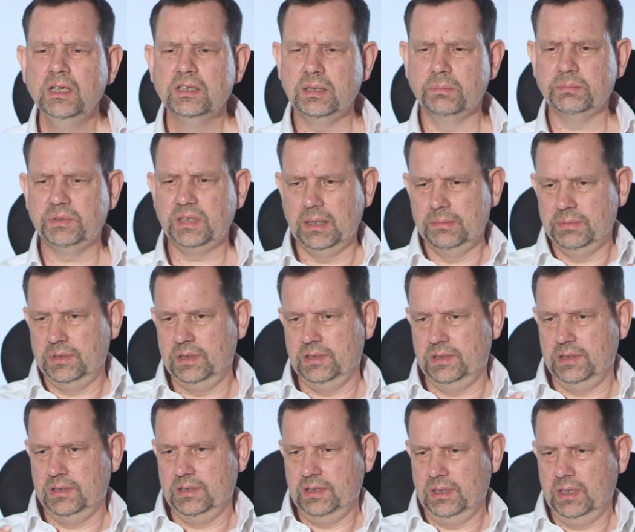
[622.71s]
Sometimes
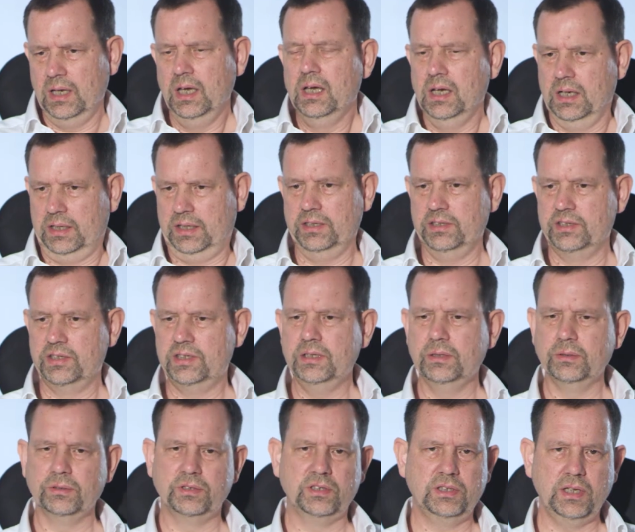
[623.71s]
this is a
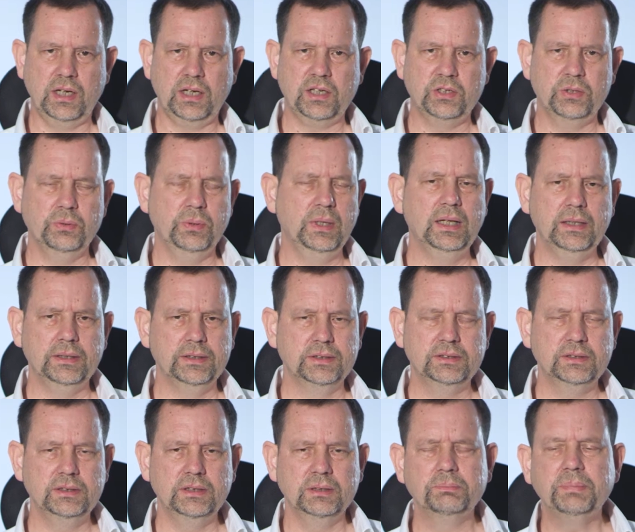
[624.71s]
concealed
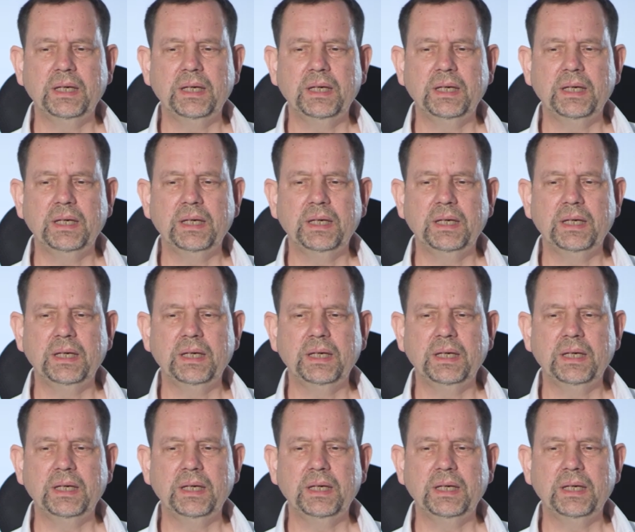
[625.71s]
sexuality,